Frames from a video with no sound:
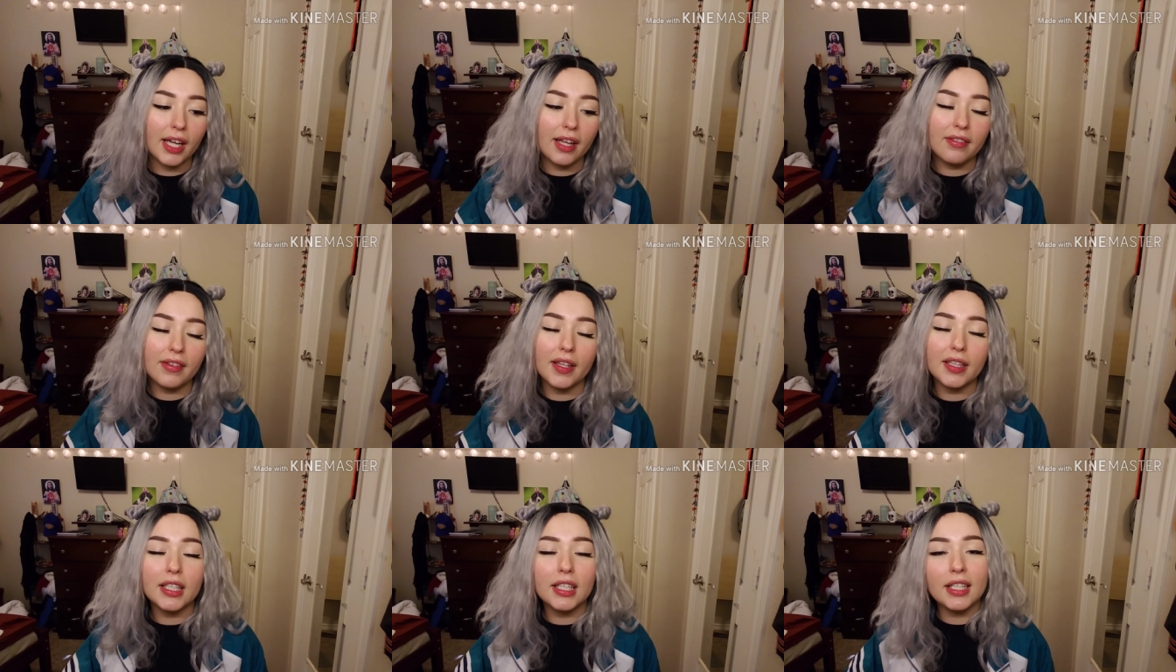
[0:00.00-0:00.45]

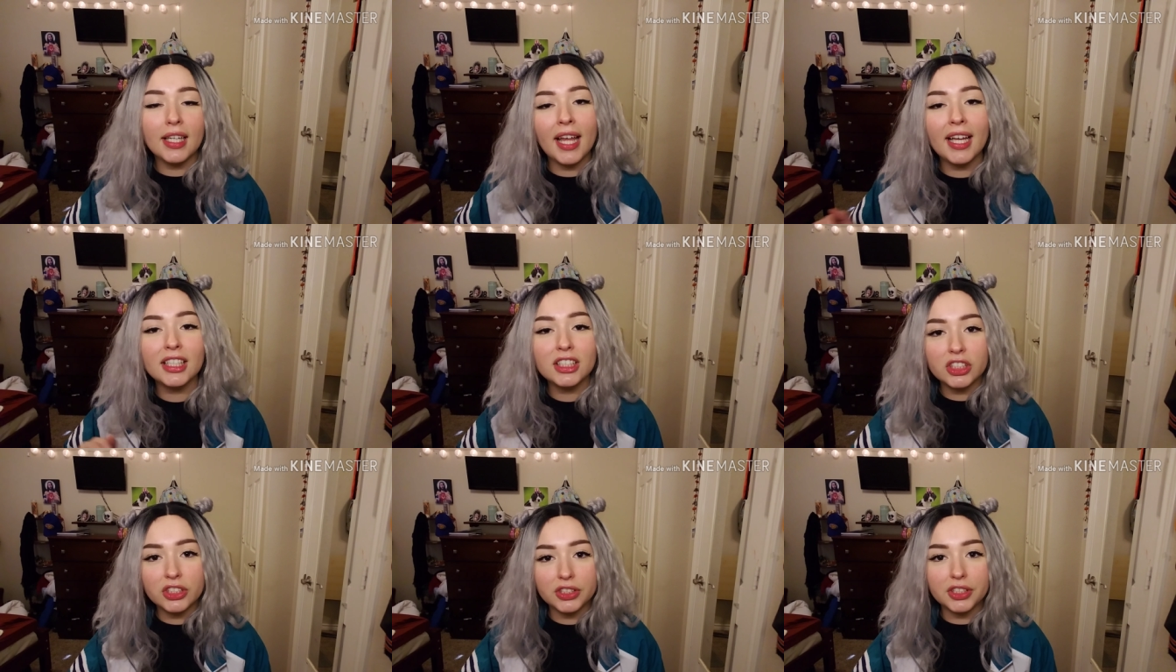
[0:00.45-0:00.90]
and then the
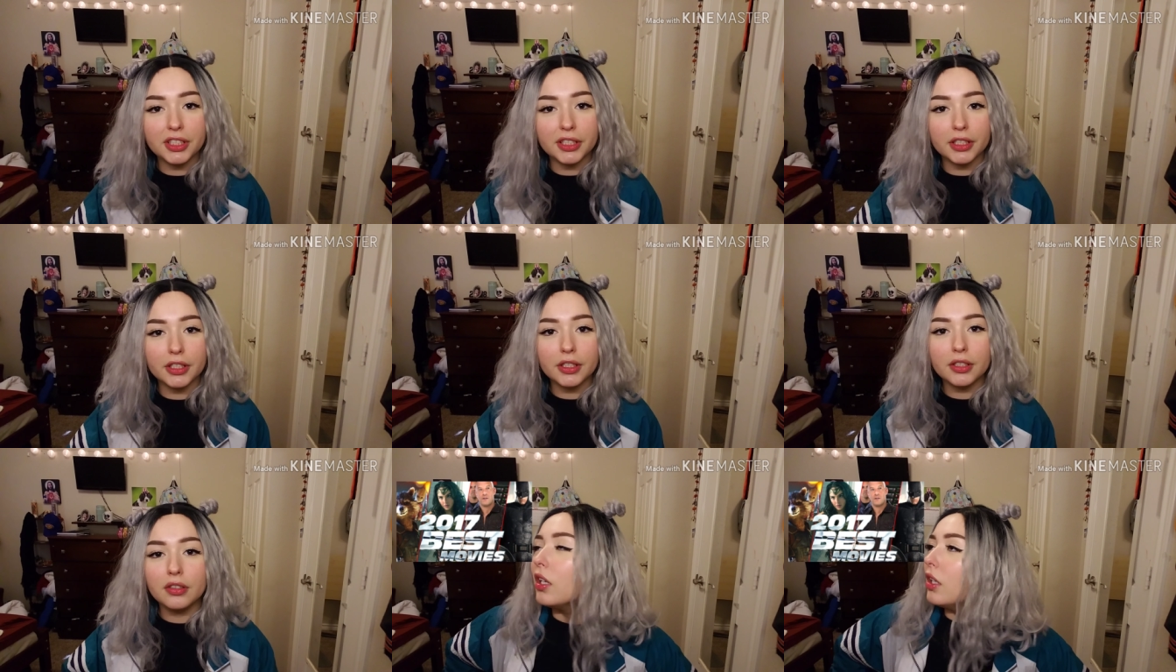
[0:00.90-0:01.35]
next
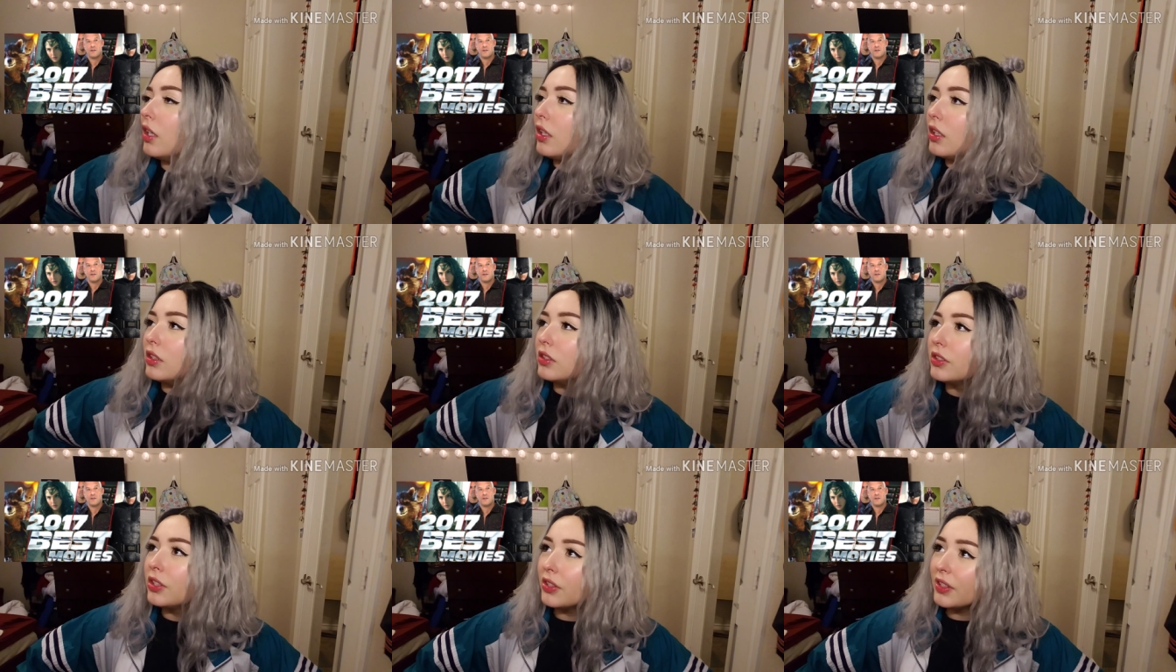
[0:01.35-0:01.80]
year,
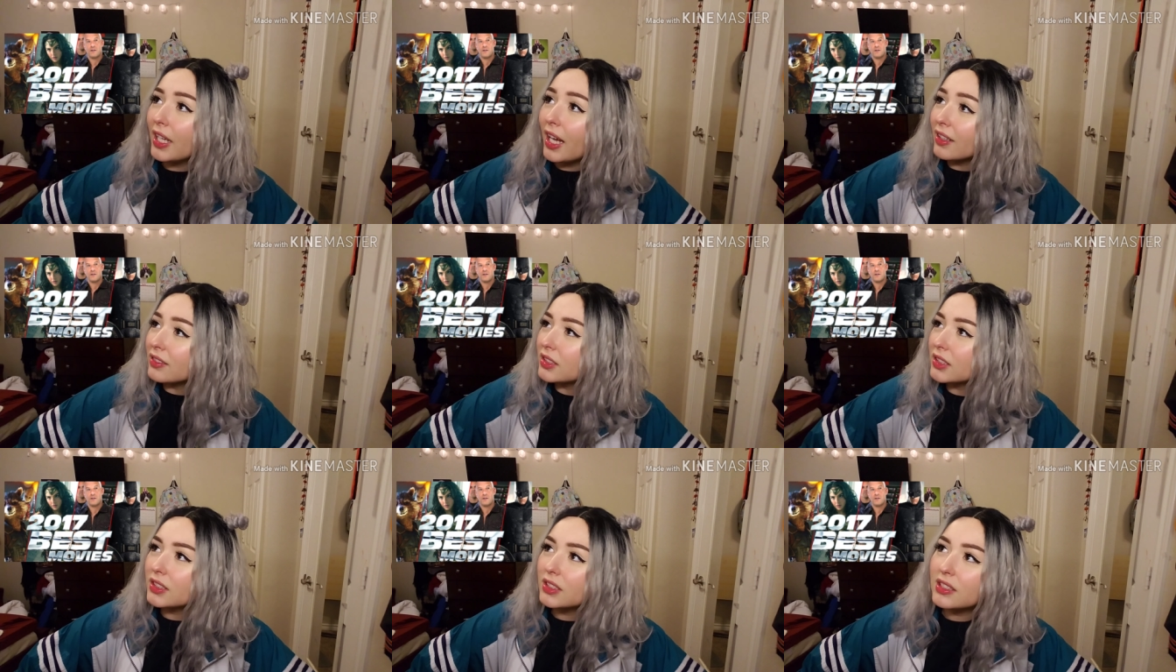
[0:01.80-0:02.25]

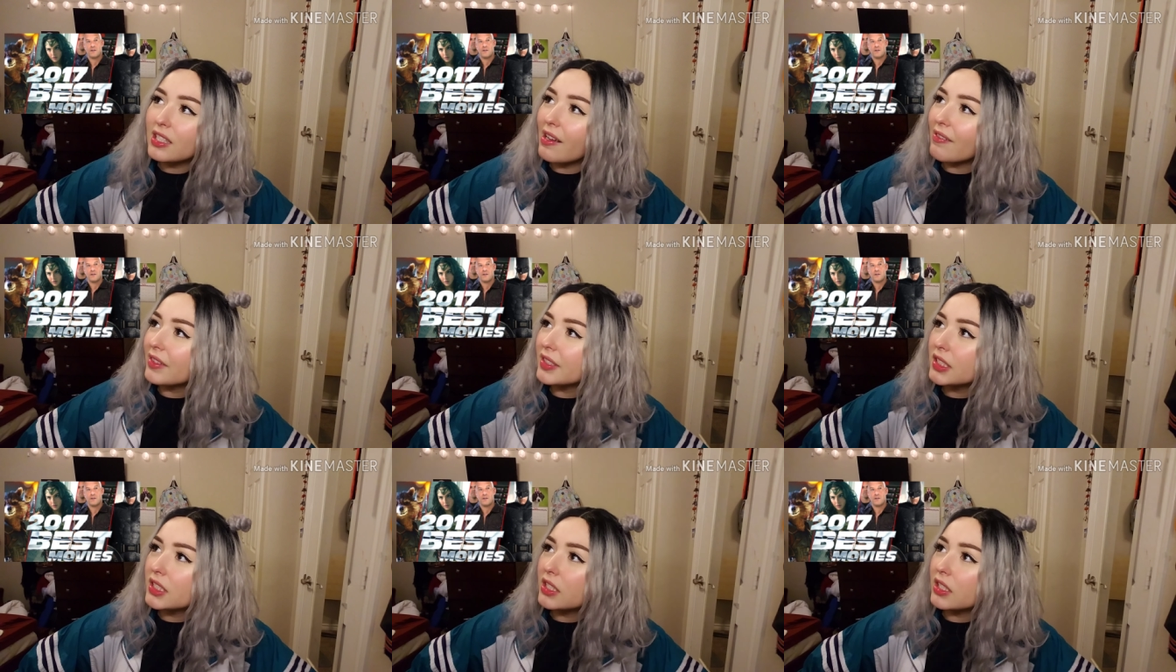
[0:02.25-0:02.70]

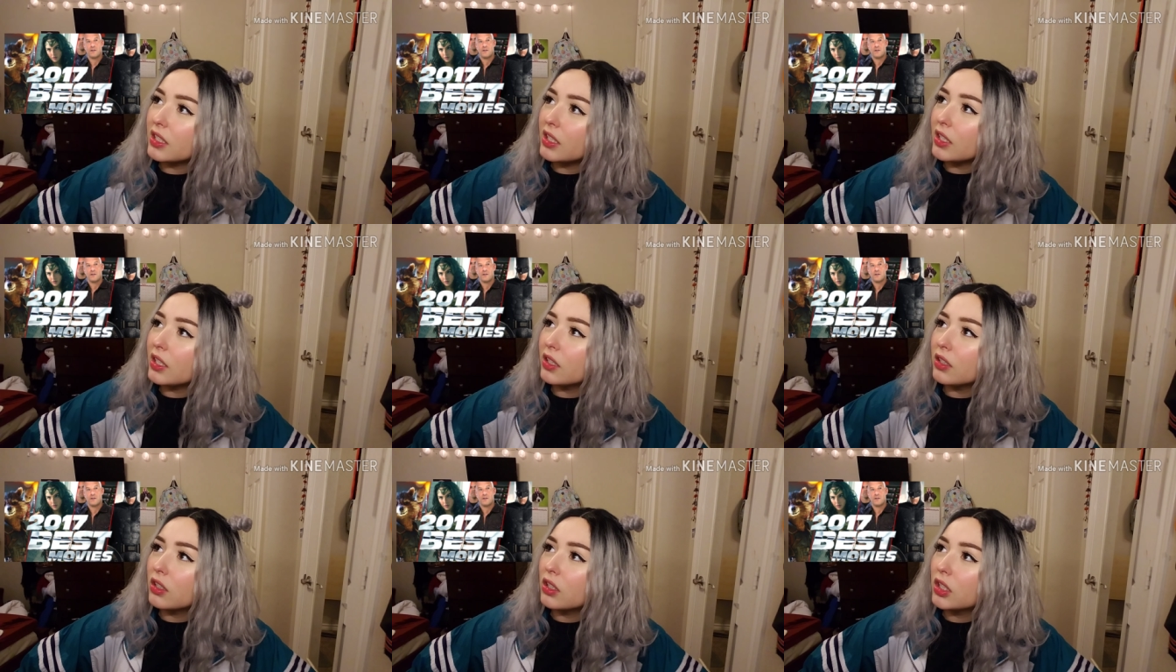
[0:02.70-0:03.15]

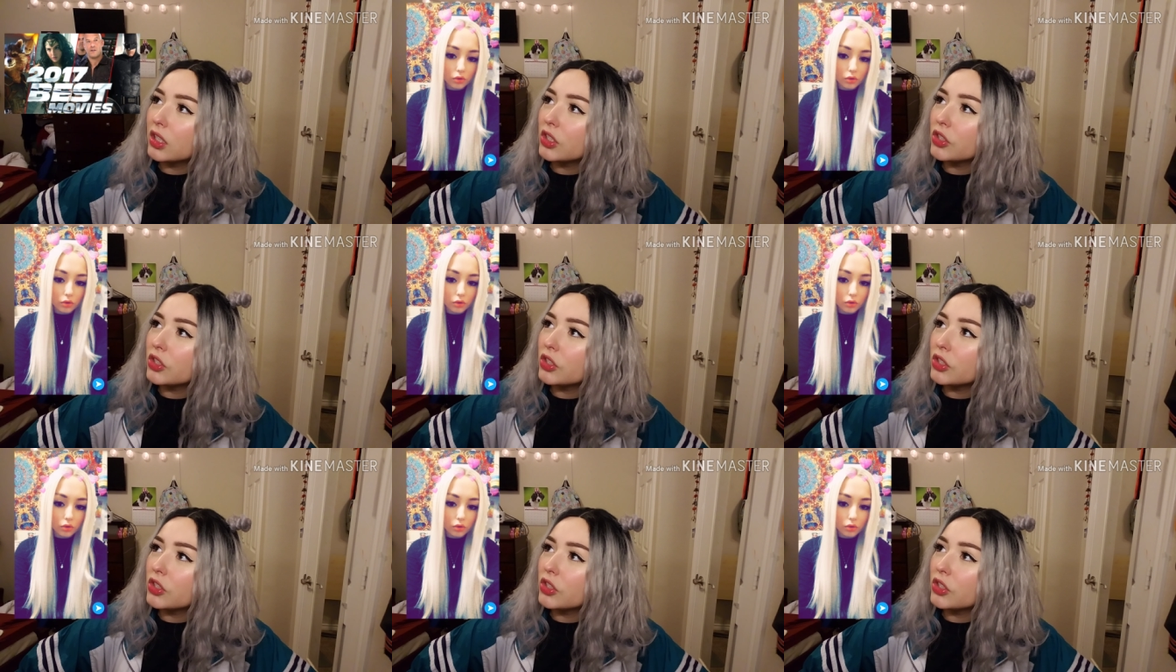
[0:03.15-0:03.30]
2017,